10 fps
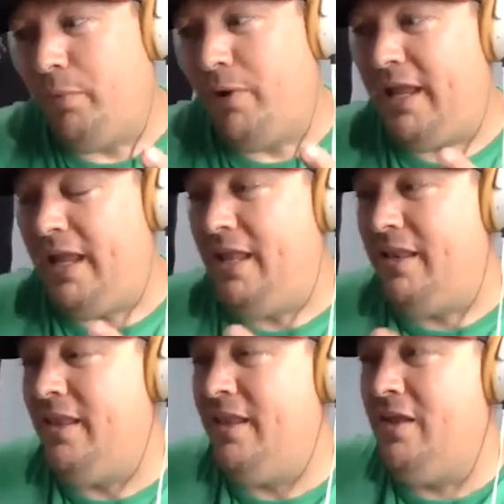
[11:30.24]
bring
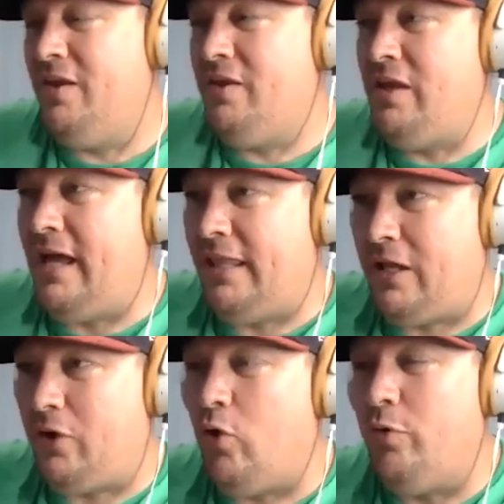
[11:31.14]
in. You got like
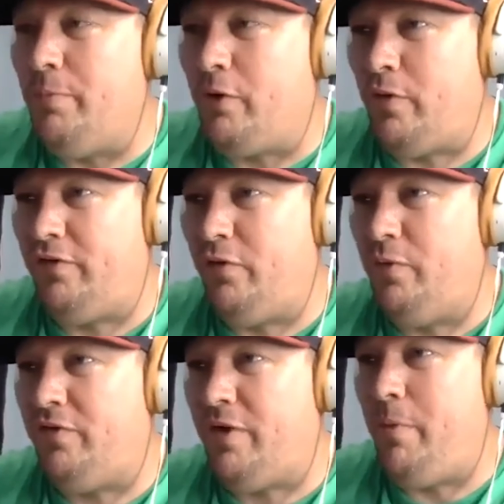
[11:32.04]
a Colton McCrystal
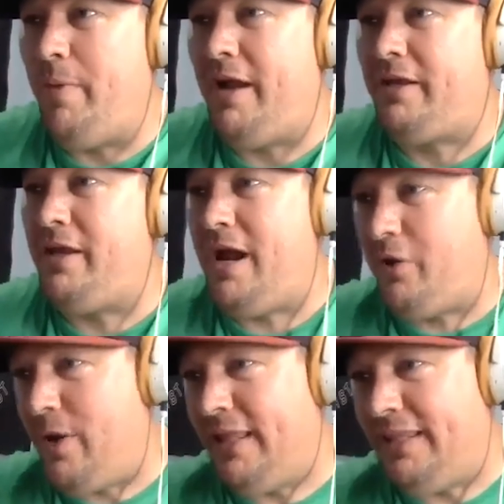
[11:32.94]
who's coming back. You got
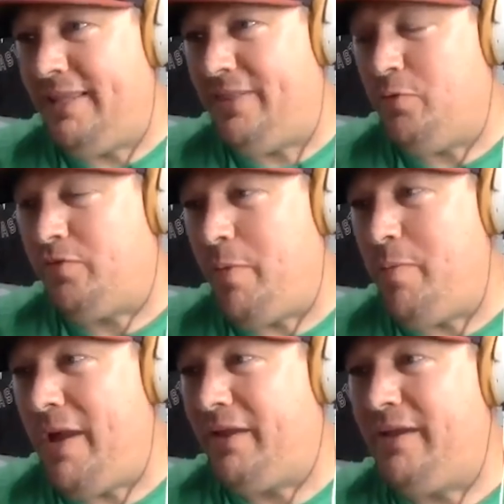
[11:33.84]
Grant Leeth who's coming
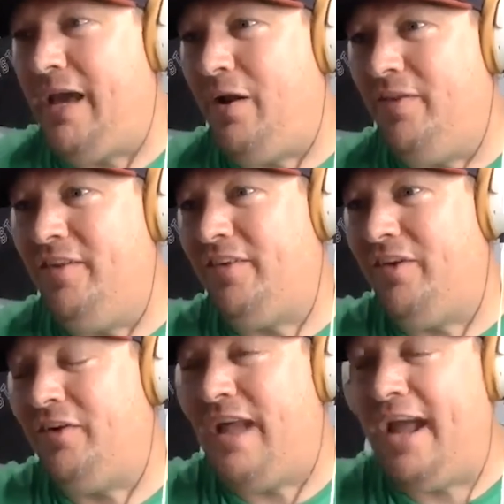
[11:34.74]
back. You got all these
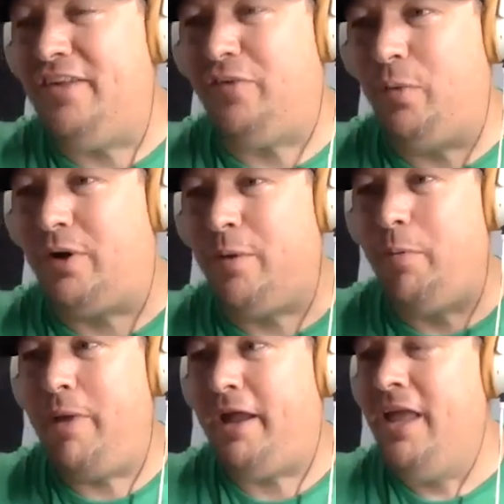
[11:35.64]
other guys who are
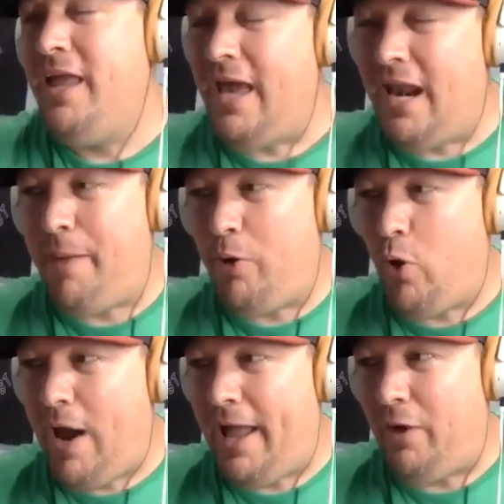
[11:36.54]
coming back. And I'm an
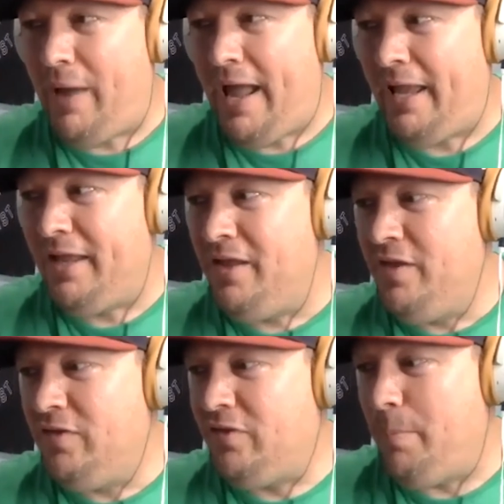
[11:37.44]
Ohio guy,
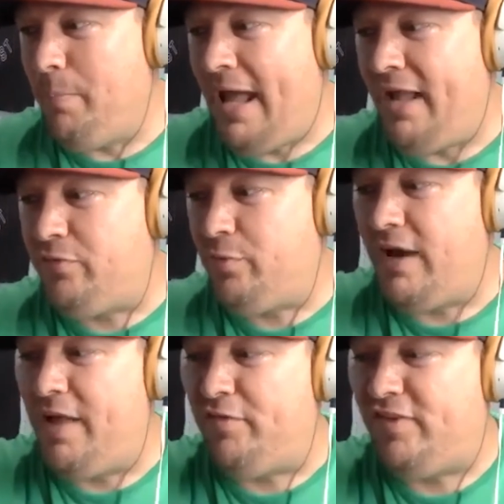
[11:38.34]
so I'm biased. We're
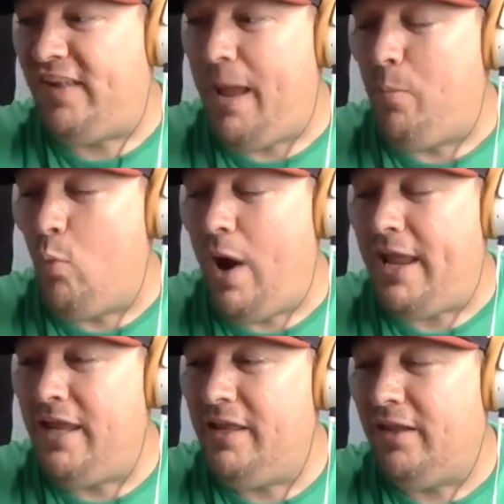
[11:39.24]
gonna have Sam
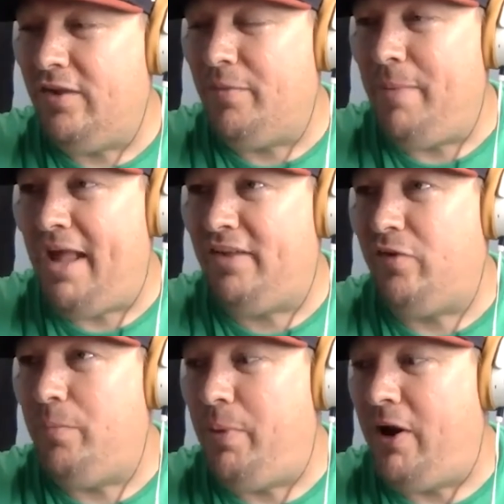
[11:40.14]
White. He's a
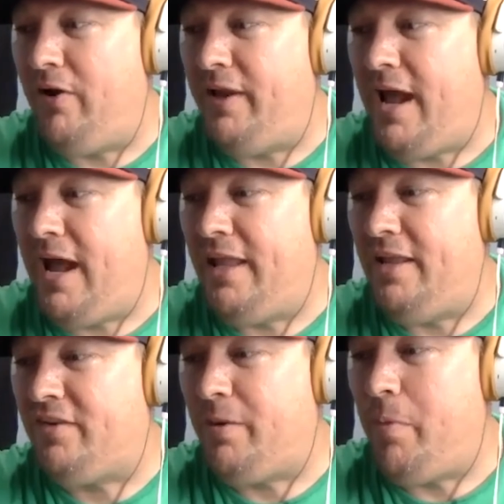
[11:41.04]
Massillon Perry guy.
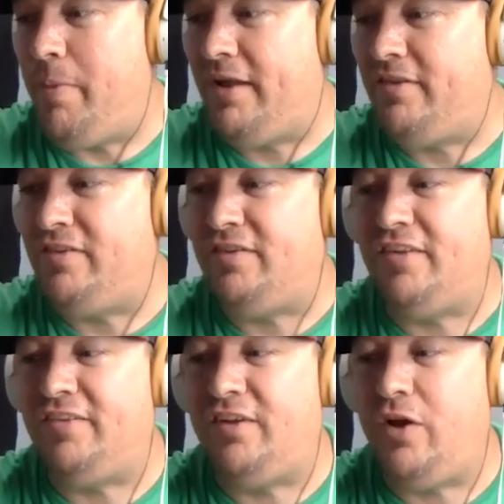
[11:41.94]
He's coming back as
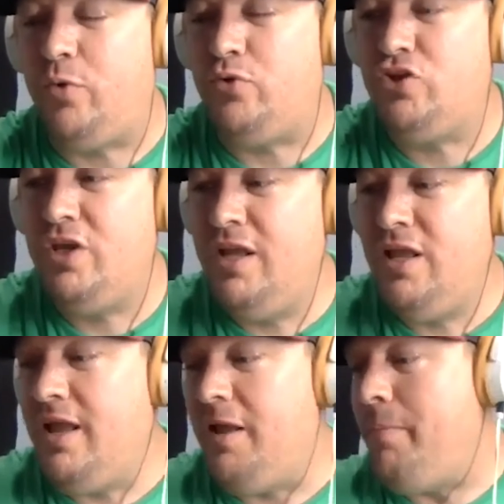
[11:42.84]
assistant coach
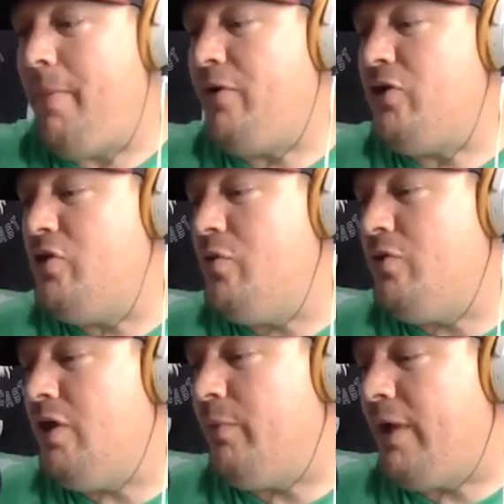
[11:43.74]
at Mount
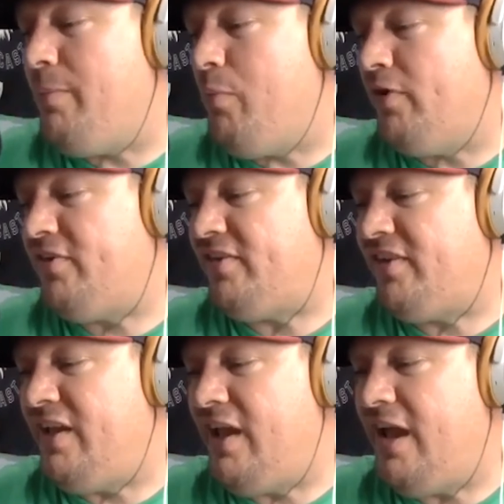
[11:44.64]
Union. We got Moises
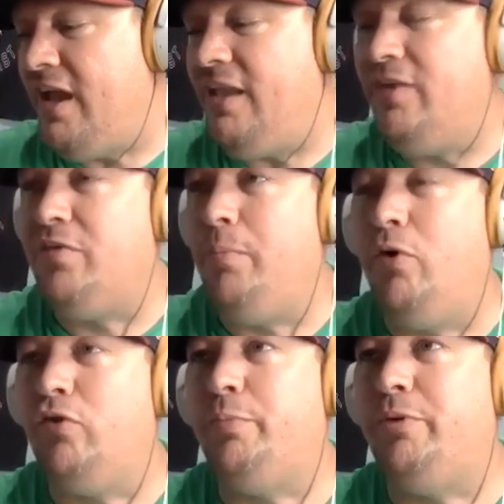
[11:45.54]
Guillen. He's a
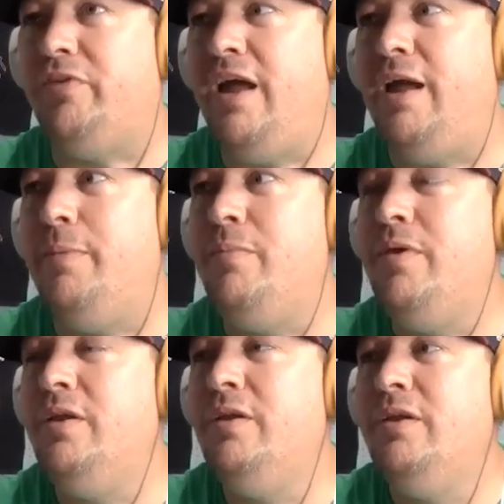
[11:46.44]
multiple time
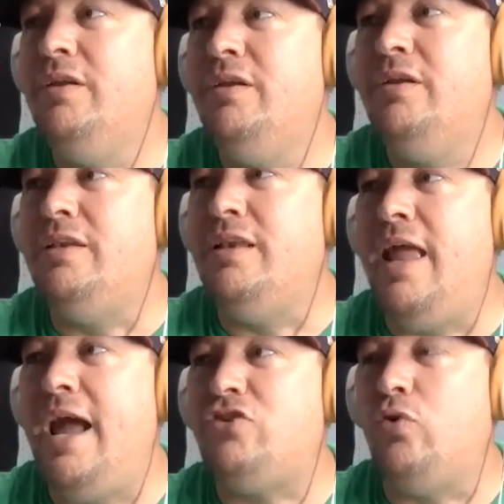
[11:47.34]

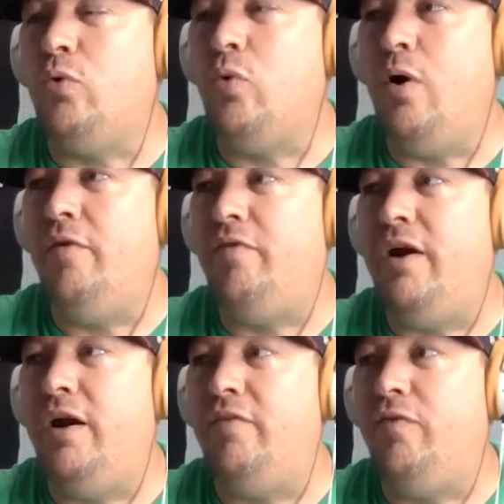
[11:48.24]
national
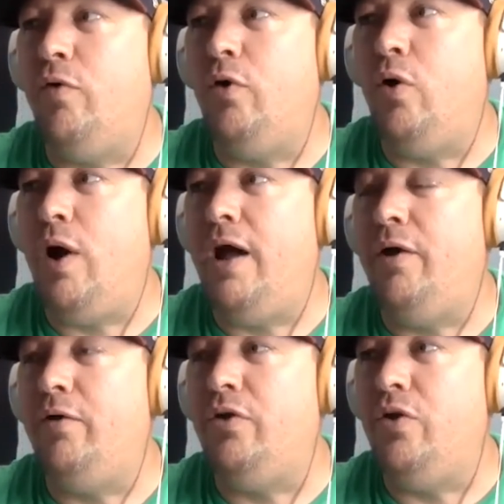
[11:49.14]
qualifier for
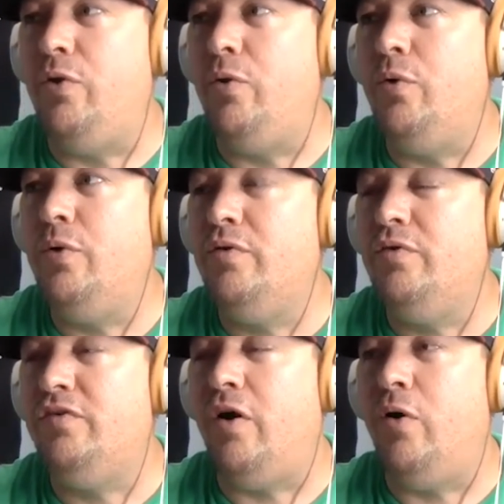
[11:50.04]
Ohio U.
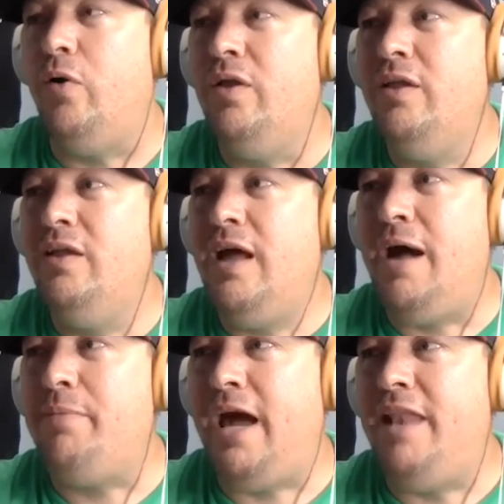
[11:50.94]
So
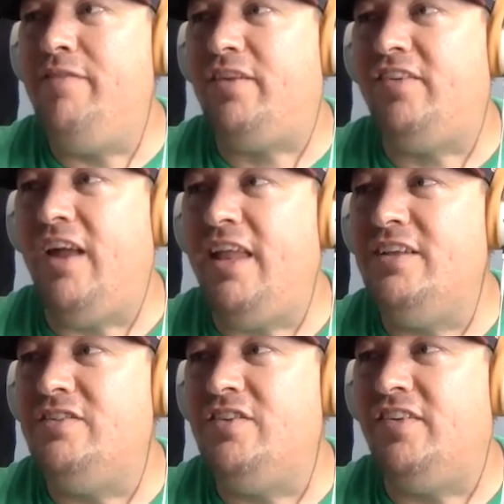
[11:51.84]
I'm kind of
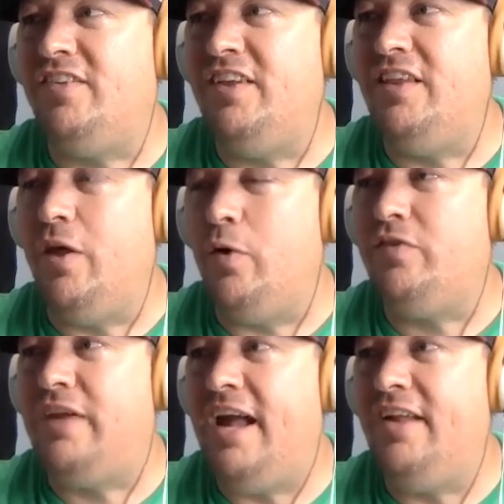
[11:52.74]
excited to just see those
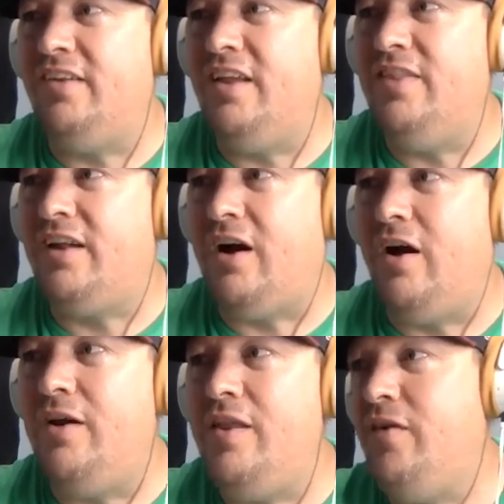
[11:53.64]
guys in the
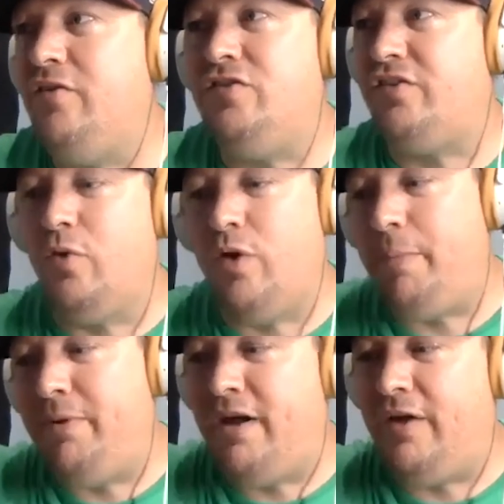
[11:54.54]
card. And then there's just going
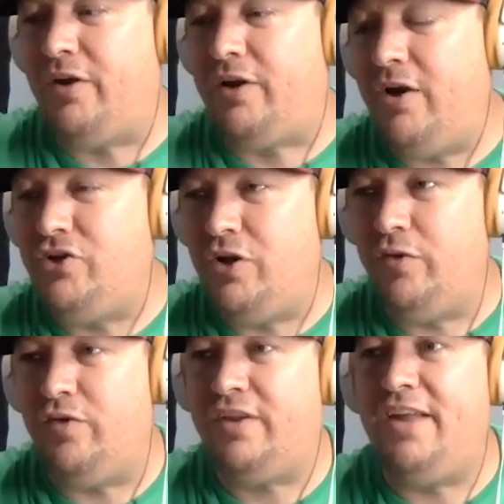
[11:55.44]
up and down the card. You know,
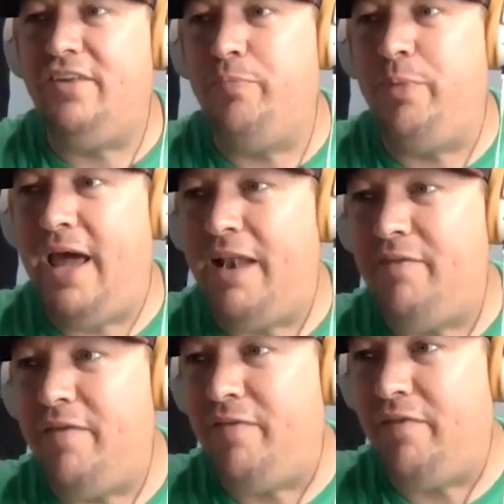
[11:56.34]
there's guys who've been out of
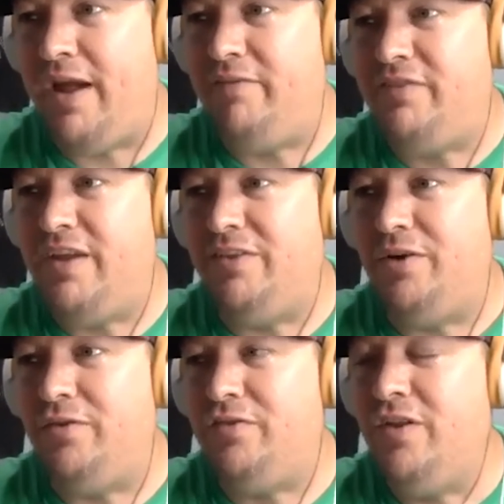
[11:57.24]
it for five, ten
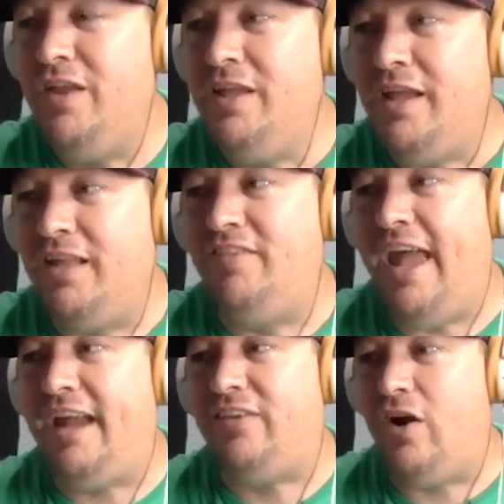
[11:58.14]
years. And
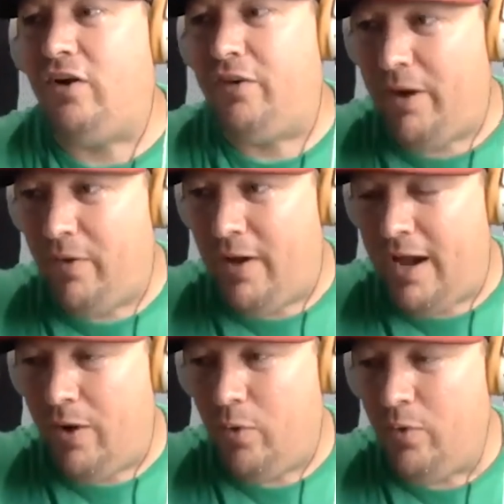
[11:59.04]
Zach talked about
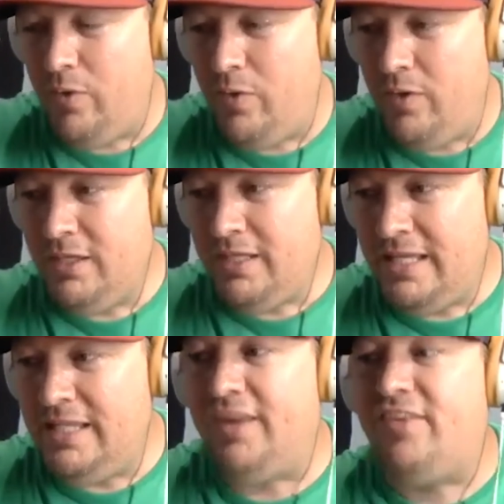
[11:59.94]
how
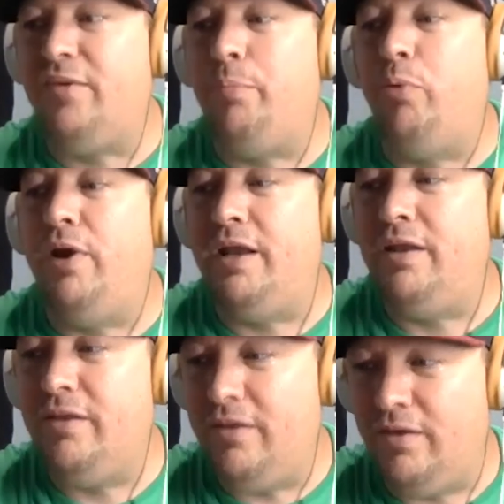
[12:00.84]
he likes to bring, you